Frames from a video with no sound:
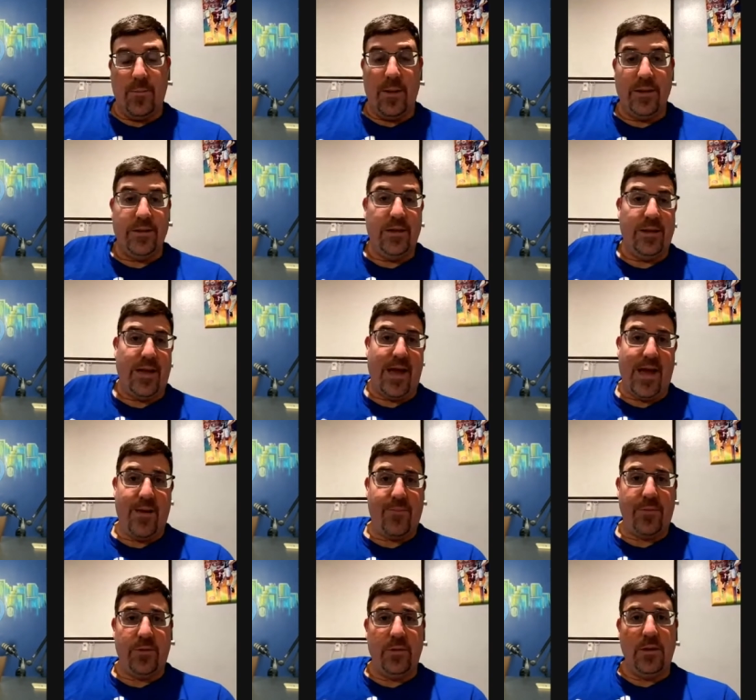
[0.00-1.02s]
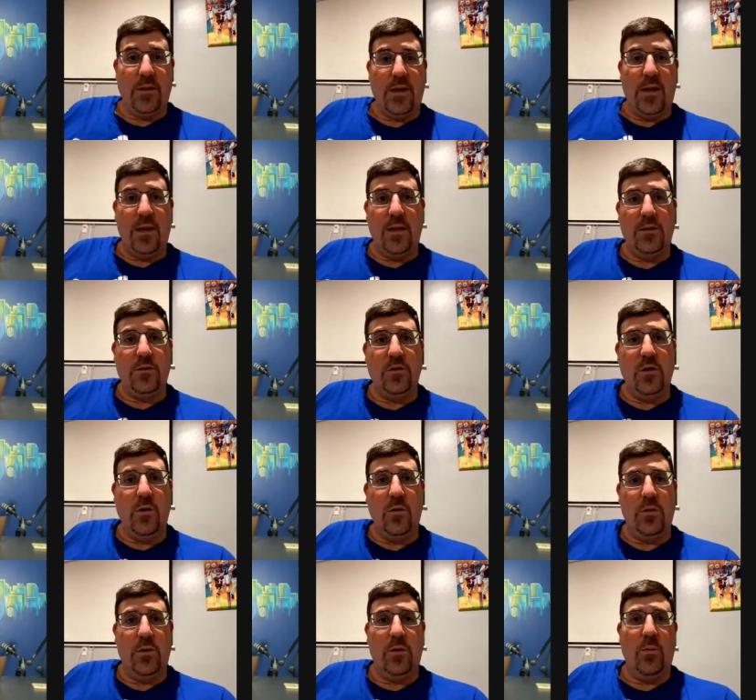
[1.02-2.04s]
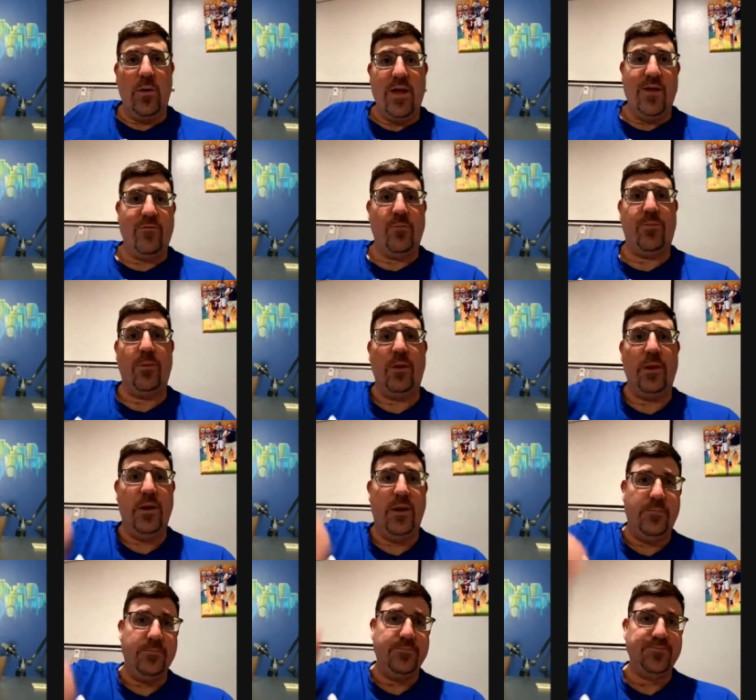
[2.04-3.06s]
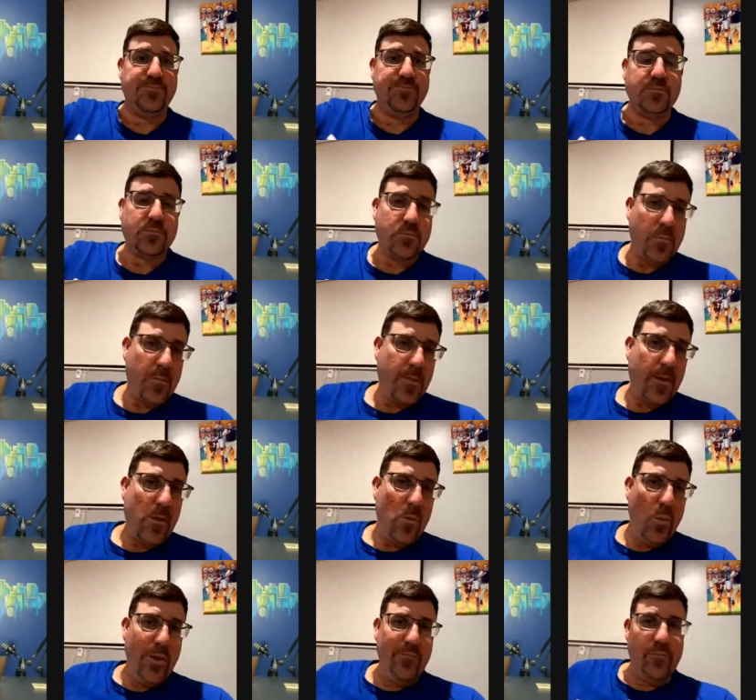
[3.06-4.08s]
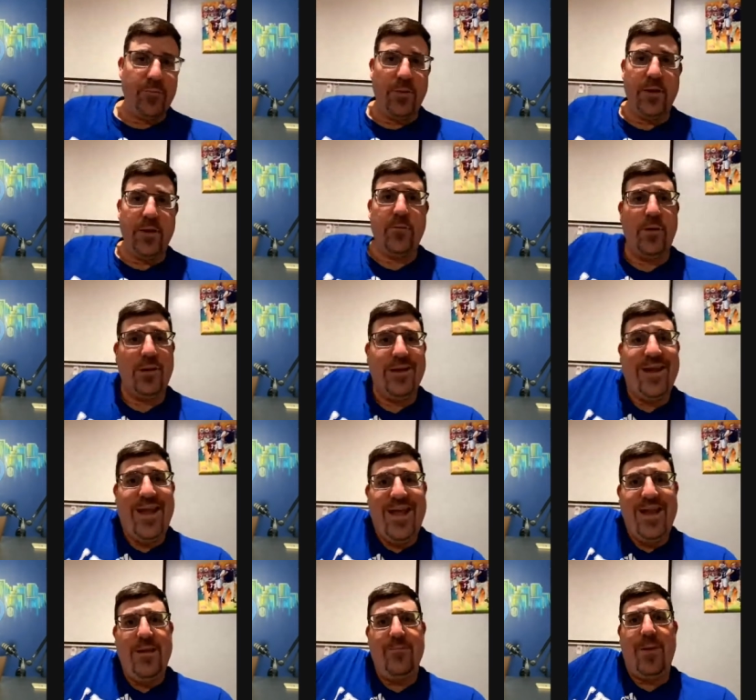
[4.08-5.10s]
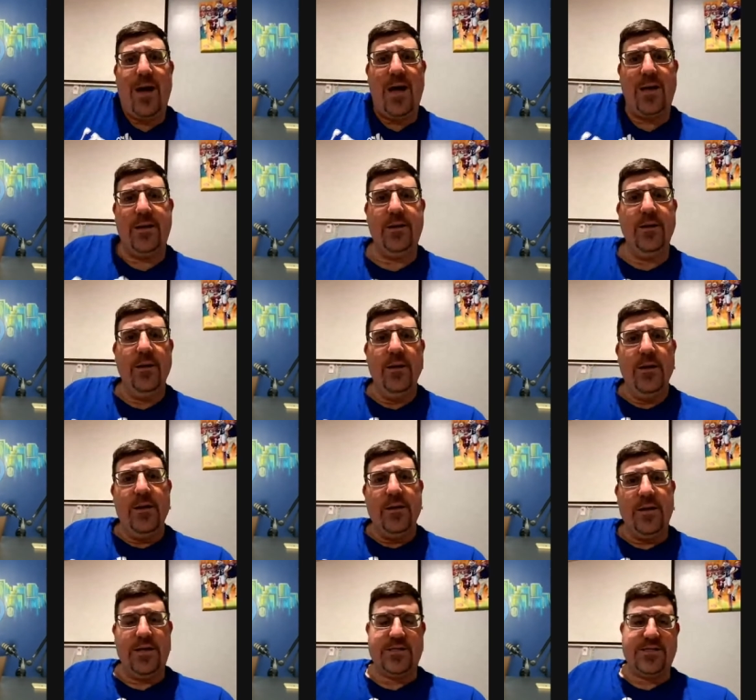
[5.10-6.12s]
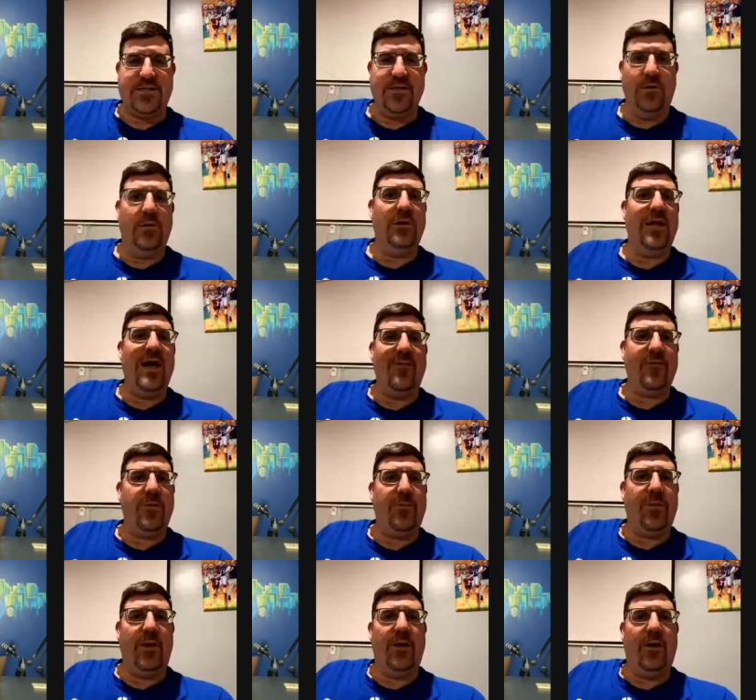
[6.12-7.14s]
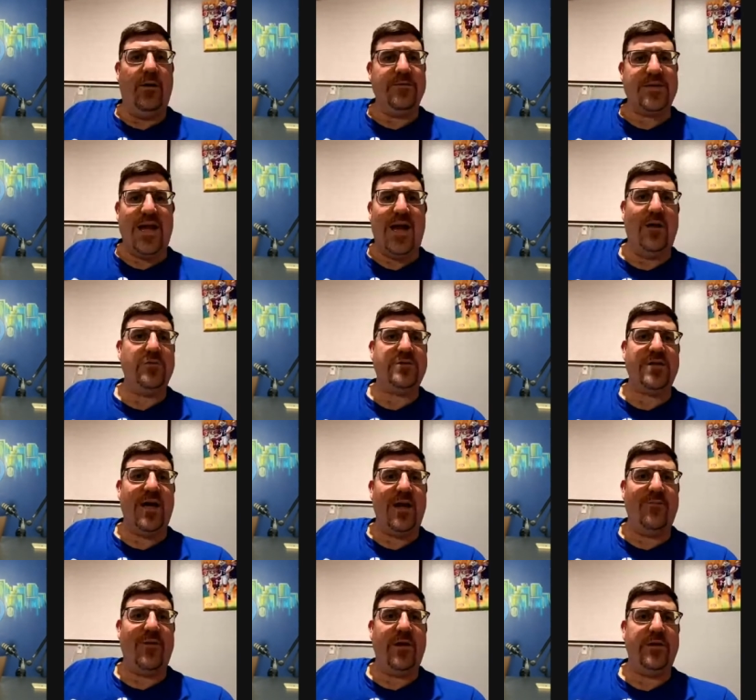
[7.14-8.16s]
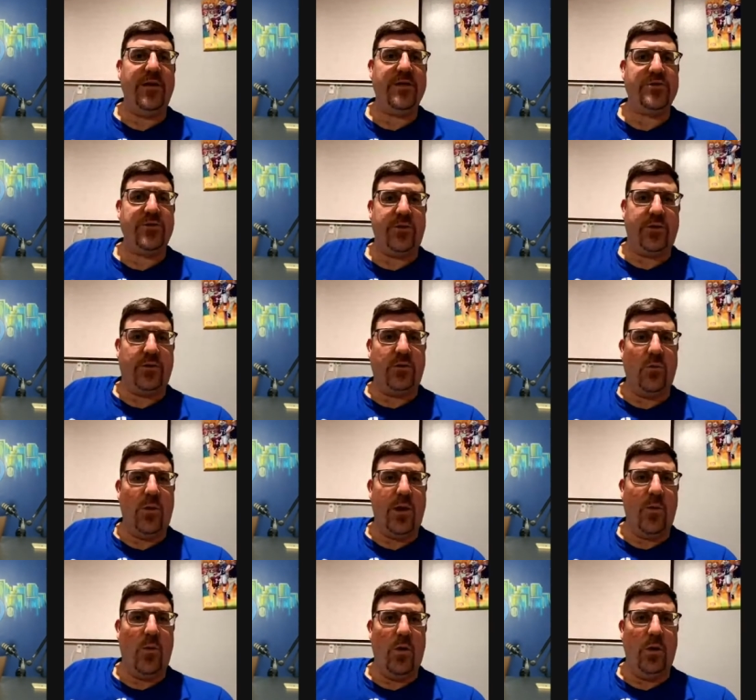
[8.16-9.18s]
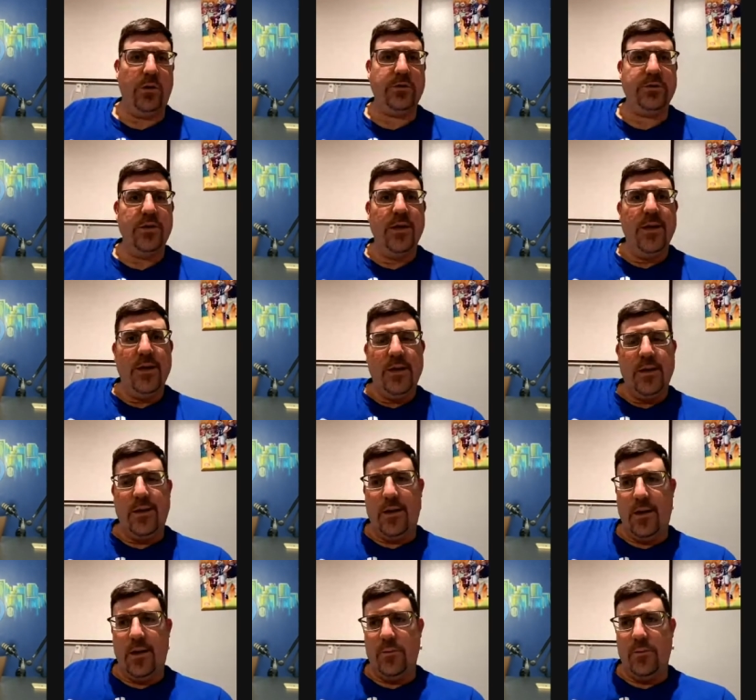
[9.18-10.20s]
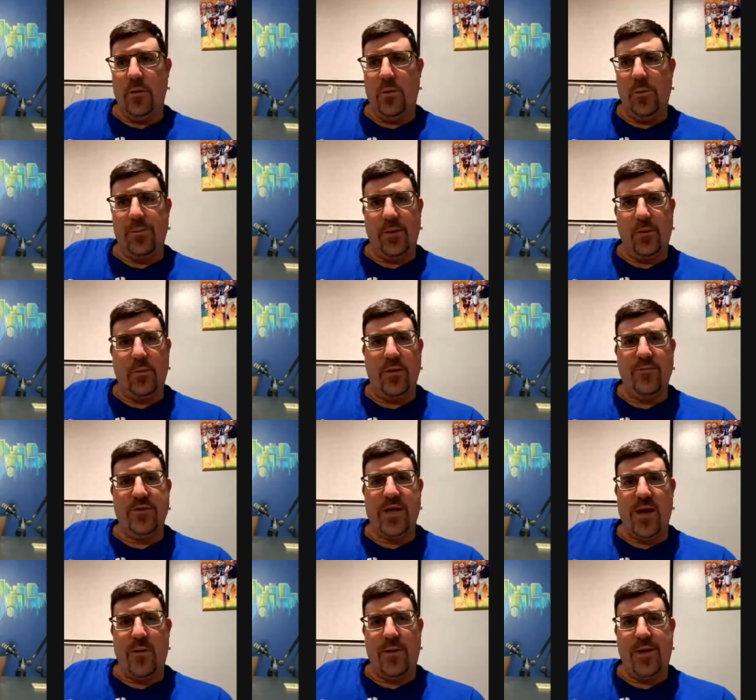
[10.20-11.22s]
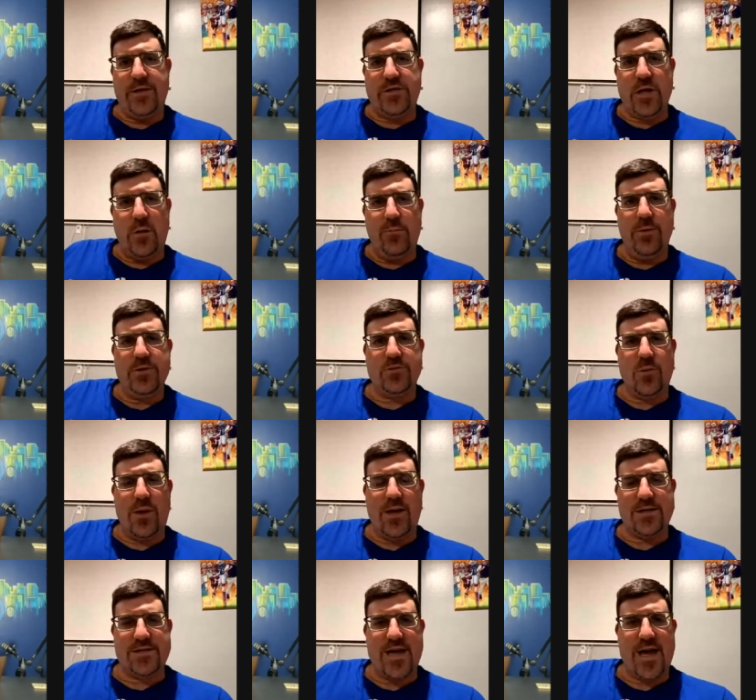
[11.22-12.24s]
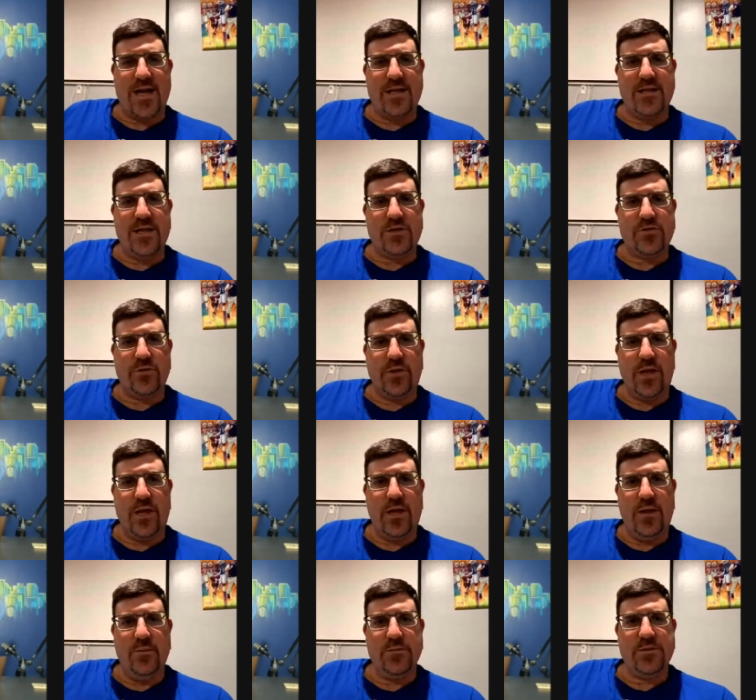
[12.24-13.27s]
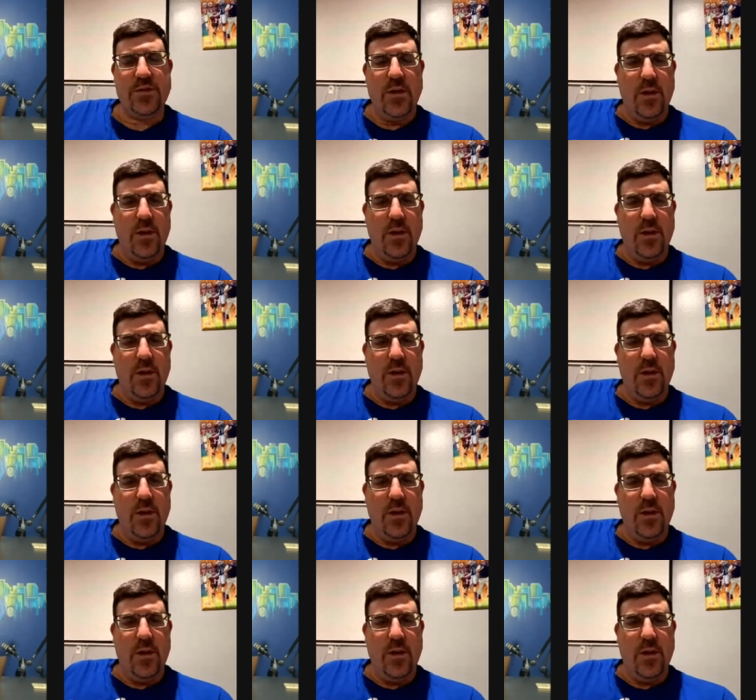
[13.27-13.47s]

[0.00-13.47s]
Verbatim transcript: it didn't happen. And, and you know, and, and we haven't played we haven't played really anybody that's still the playoffs outside of our district the way it worked. Uh, you know, we played Riverdale HL Bourgeois non-district games.